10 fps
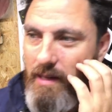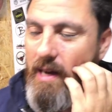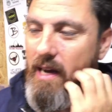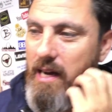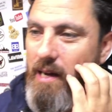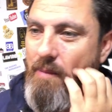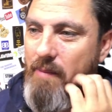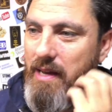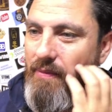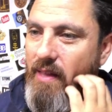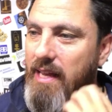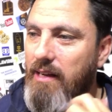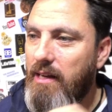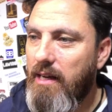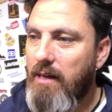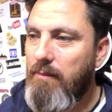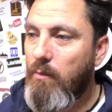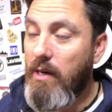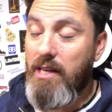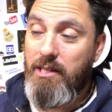And
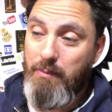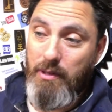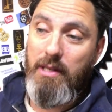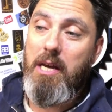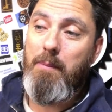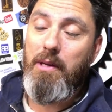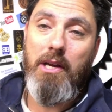then we'll actually put a couple